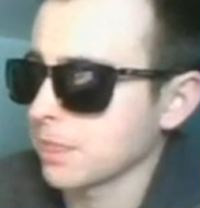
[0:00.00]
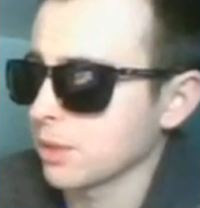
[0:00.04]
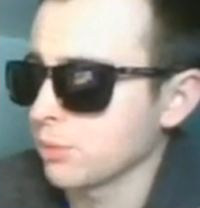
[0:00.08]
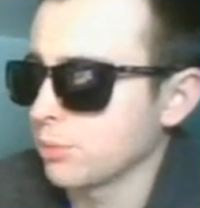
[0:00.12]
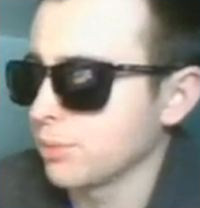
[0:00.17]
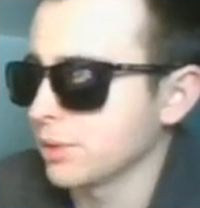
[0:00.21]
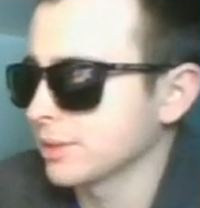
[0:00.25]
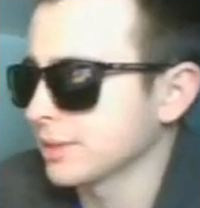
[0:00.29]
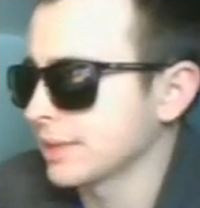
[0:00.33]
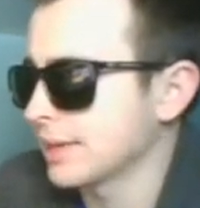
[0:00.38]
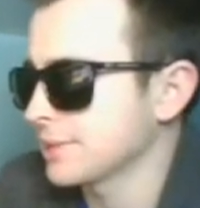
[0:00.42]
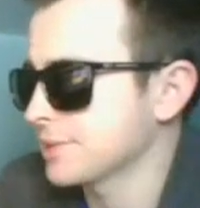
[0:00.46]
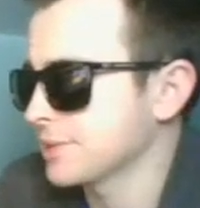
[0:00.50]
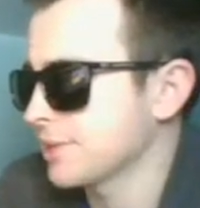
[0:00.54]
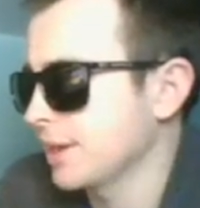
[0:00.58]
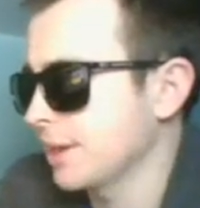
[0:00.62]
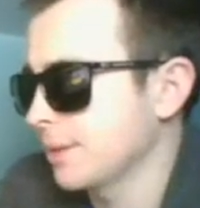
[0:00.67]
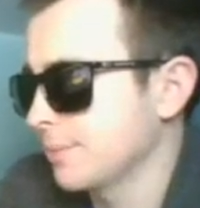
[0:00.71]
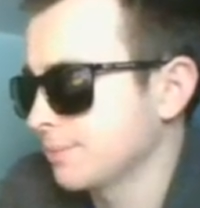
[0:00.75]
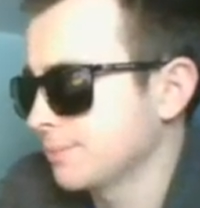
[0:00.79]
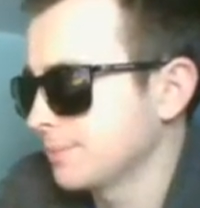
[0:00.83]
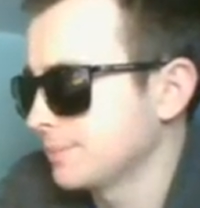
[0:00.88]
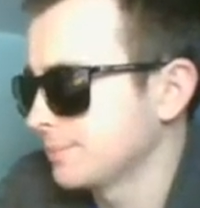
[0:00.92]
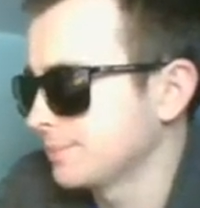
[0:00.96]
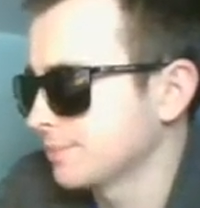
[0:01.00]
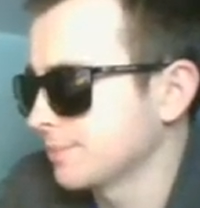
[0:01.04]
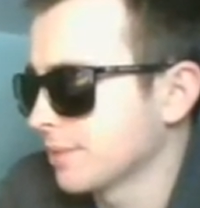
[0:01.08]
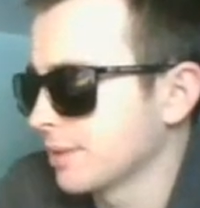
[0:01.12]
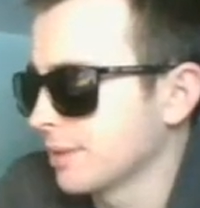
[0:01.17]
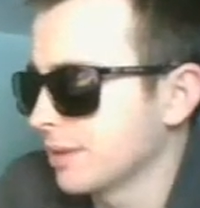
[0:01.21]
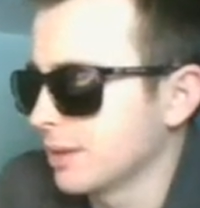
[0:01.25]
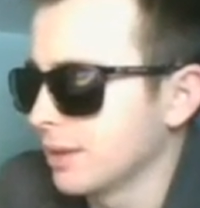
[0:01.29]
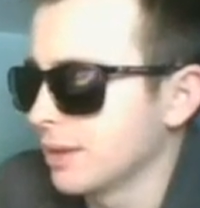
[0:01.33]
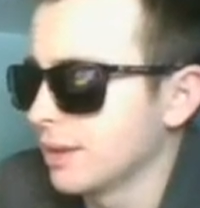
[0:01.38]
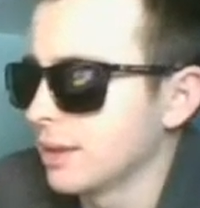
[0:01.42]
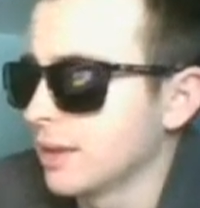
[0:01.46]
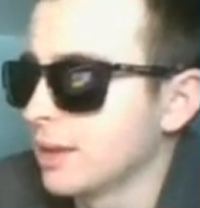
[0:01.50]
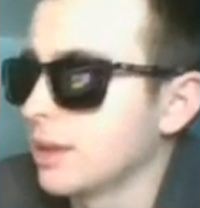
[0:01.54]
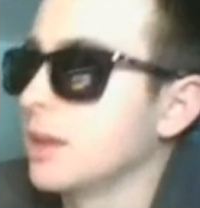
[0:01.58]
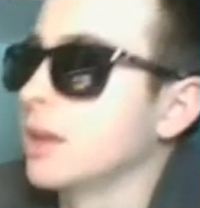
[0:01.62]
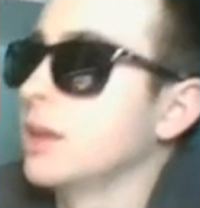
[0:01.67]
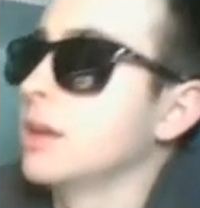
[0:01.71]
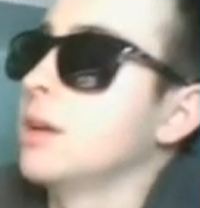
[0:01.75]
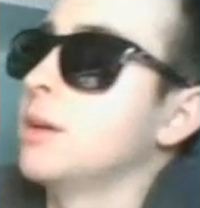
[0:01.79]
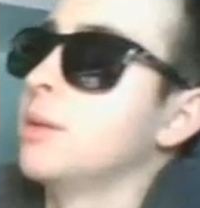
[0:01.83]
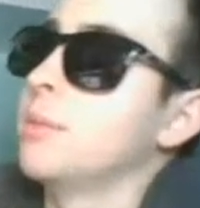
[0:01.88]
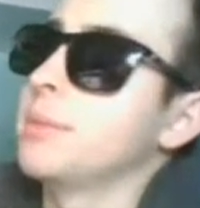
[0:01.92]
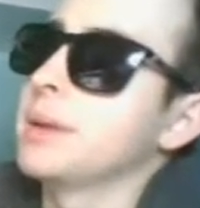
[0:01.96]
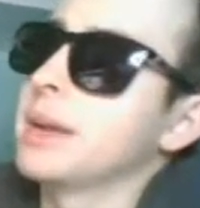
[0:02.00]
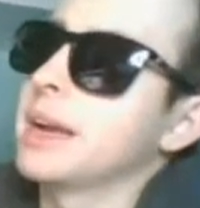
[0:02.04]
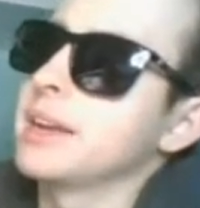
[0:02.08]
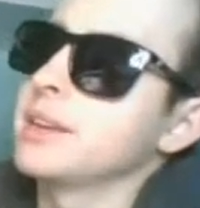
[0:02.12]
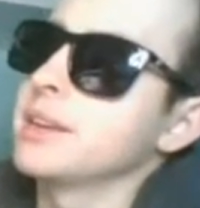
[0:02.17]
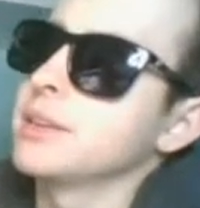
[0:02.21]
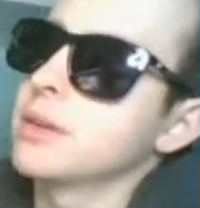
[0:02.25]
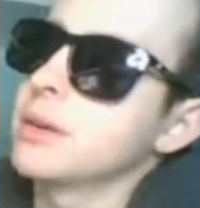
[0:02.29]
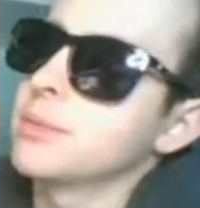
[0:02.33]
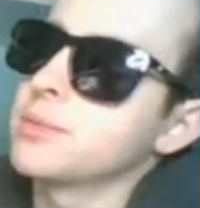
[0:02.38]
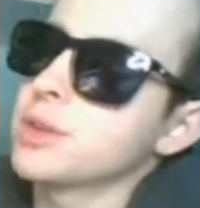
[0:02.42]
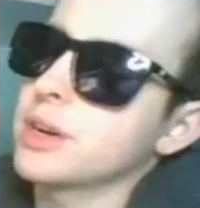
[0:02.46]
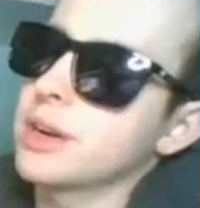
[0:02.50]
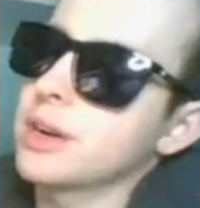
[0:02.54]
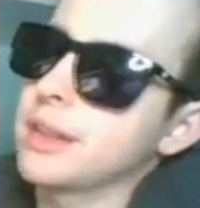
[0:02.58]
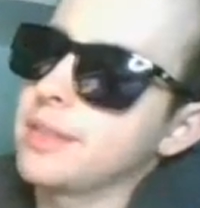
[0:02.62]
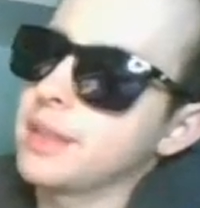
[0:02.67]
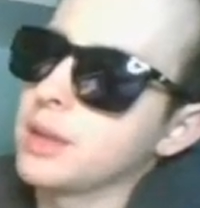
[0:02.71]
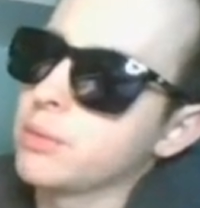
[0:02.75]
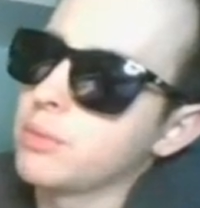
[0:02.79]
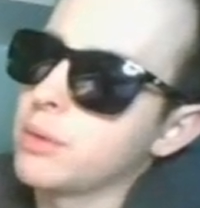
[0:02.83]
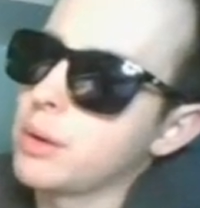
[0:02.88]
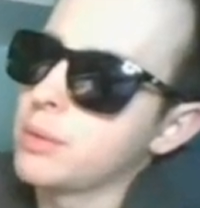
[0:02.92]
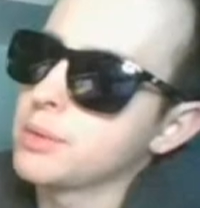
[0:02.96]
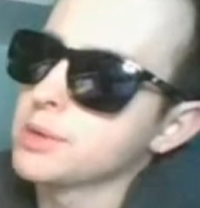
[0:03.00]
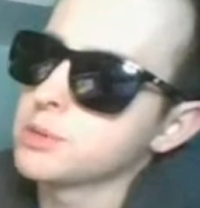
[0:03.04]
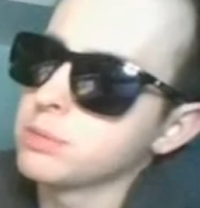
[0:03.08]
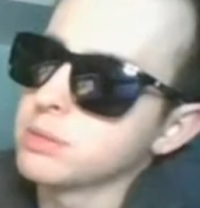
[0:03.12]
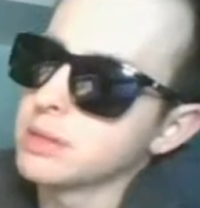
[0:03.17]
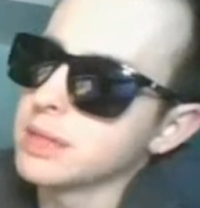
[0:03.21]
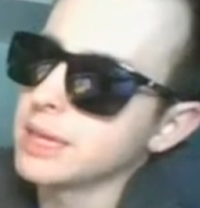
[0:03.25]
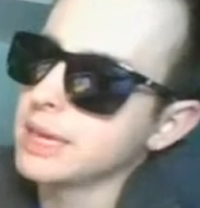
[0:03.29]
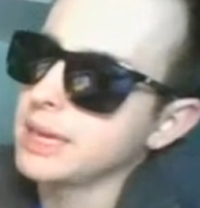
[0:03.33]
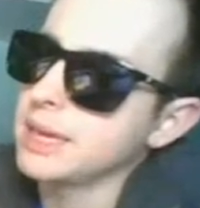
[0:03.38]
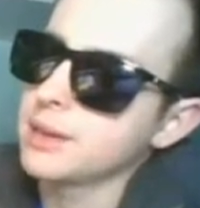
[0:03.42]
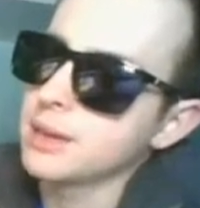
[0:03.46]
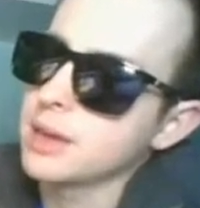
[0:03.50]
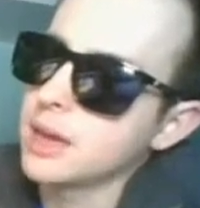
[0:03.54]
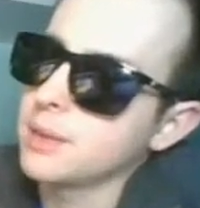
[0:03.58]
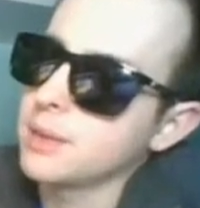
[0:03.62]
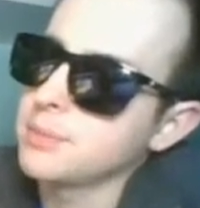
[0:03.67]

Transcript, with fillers: One last game. But yeah, I'm trying to think what was played.